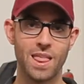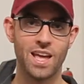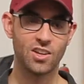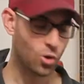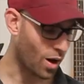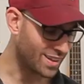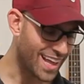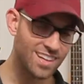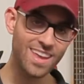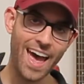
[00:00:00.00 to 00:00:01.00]
So our
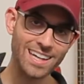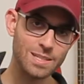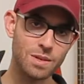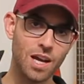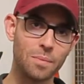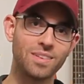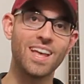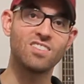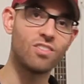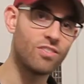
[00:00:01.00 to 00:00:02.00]
lens actually becomes
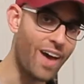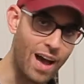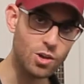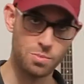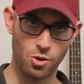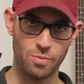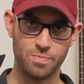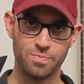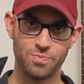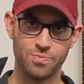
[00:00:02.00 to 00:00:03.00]
less valuable.
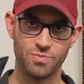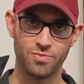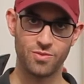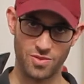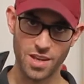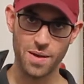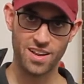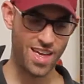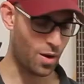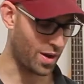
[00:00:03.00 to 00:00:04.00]
Think about it
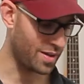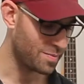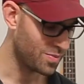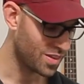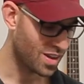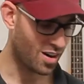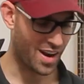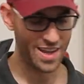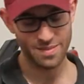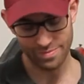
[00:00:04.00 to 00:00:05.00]
that way, all
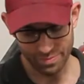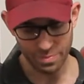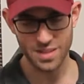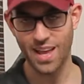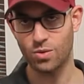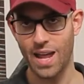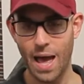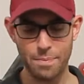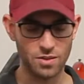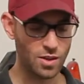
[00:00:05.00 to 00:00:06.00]
right? But that's what
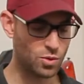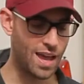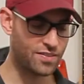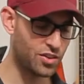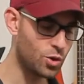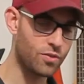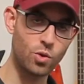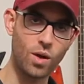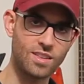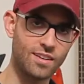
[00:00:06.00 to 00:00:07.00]
happens. That's what you have to do if you
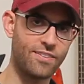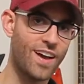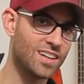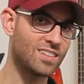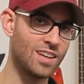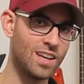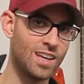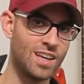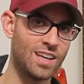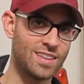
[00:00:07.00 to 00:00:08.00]
want the effect
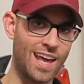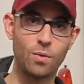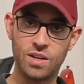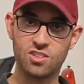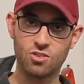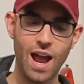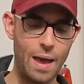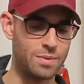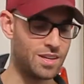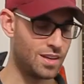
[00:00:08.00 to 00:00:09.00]
that we described.